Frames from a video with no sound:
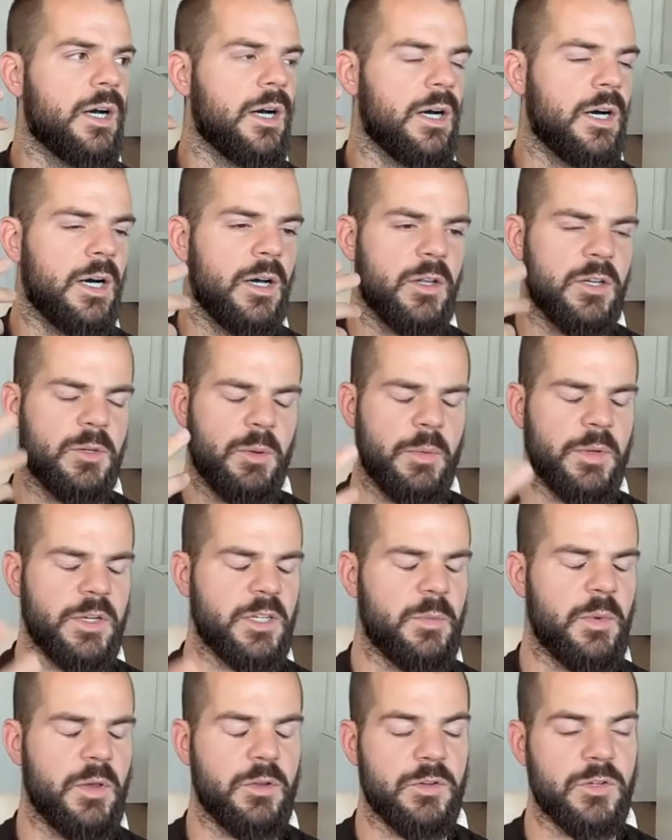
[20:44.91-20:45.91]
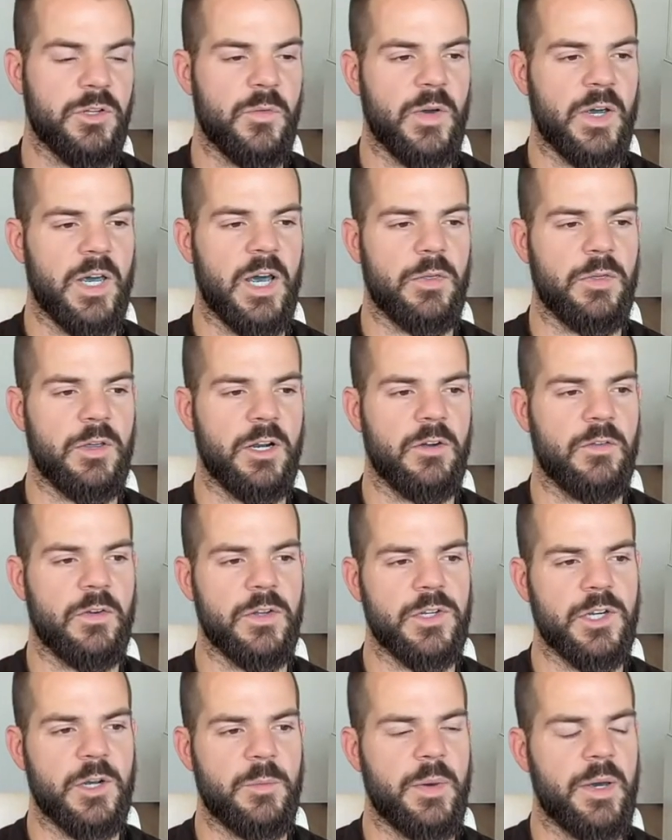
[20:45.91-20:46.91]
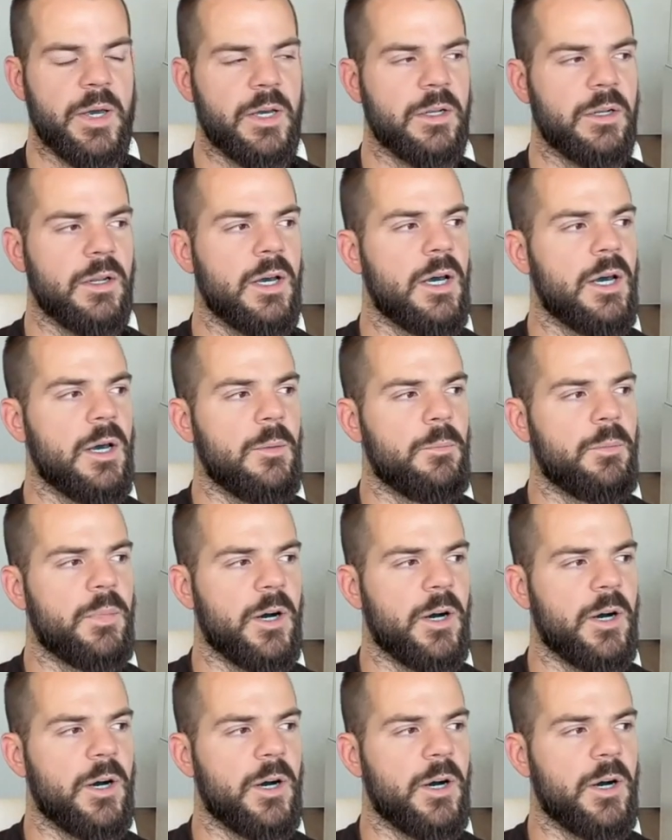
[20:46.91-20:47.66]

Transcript: Uh, there's probably some other stuff I can't think of off the top of my head. Mm-hmm.